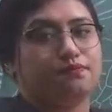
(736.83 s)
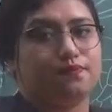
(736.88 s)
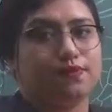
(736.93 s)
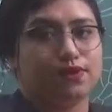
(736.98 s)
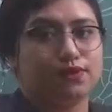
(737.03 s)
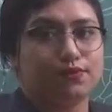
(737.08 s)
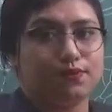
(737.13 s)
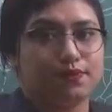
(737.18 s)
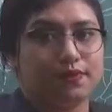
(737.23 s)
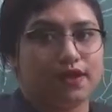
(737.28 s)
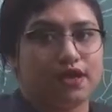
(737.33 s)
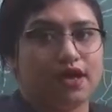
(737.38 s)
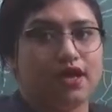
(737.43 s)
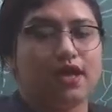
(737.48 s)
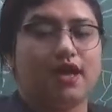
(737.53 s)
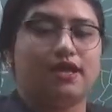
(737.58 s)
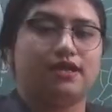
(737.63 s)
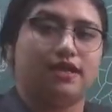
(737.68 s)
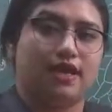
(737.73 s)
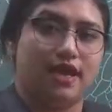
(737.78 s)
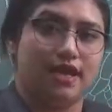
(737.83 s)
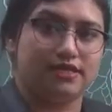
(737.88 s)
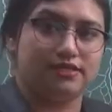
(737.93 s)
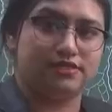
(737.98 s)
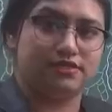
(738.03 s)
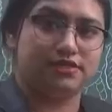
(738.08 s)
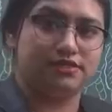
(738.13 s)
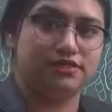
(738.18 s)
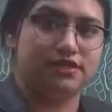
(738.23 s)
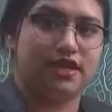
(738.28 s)
pupa and
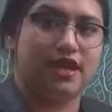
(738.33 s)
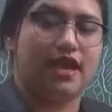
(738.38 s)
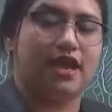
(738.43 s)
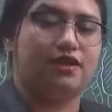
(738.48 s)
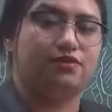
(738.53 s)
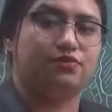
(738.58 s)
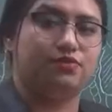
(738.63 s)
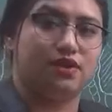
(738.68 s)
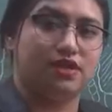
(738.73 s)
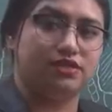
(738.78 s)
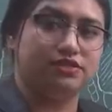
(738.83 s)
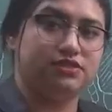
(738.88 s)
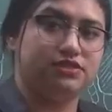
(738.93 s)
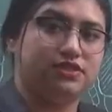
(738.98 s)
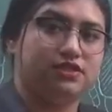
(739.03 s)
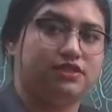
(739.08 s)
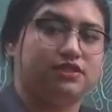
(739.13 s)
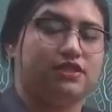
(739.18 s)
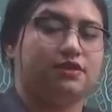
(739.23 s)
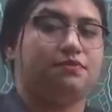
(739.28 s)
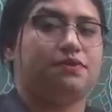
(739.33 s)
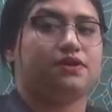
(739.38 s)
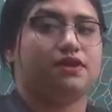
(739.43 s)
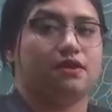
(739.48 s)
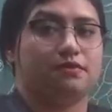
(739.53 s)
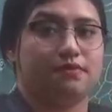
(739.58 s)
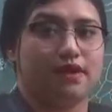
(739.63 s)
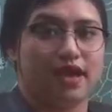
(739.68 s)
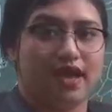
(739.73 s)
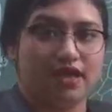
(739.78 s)
adult, and once they
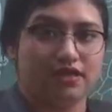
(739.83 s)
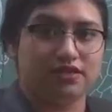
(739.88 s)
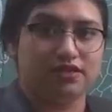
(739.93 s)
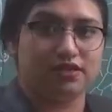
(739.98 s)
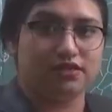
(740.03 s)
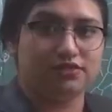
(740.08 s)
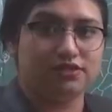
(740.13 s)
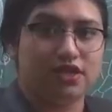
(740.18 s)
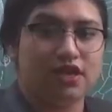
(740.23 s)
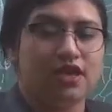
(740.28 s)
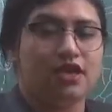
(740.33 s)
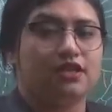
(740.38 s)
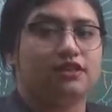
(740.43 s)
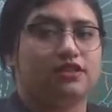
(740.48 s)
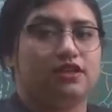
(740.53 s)
become adult,